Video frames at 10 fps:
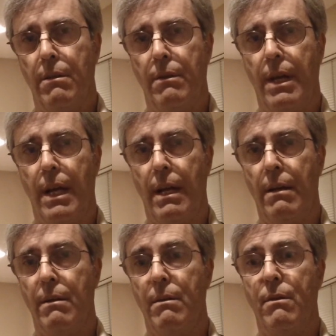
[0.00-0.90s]

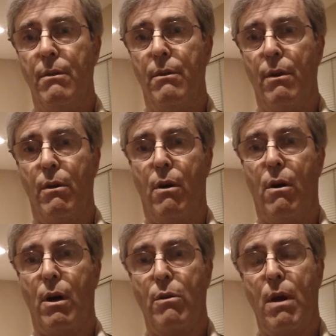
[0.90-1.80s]
than there
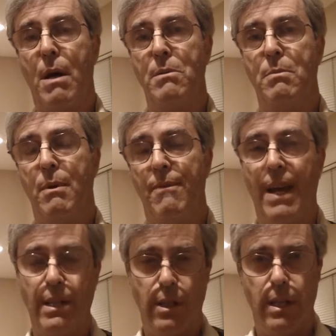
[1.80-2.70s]
are crimes
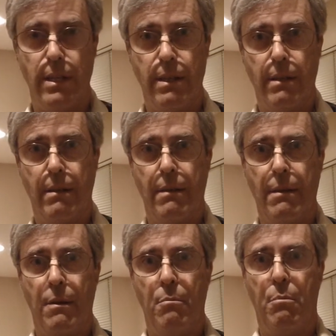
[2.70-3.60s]
prevented
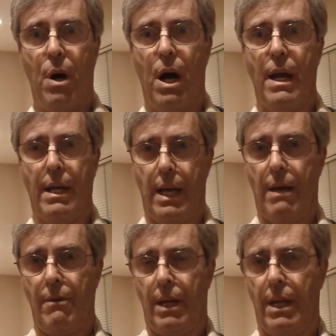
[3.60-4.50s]
by
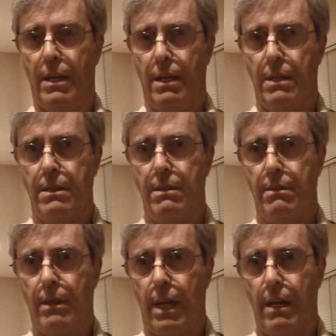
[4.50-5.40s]
having handguns,
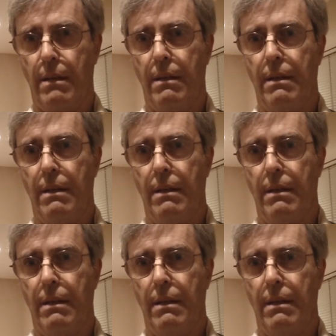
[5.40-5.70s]
okay?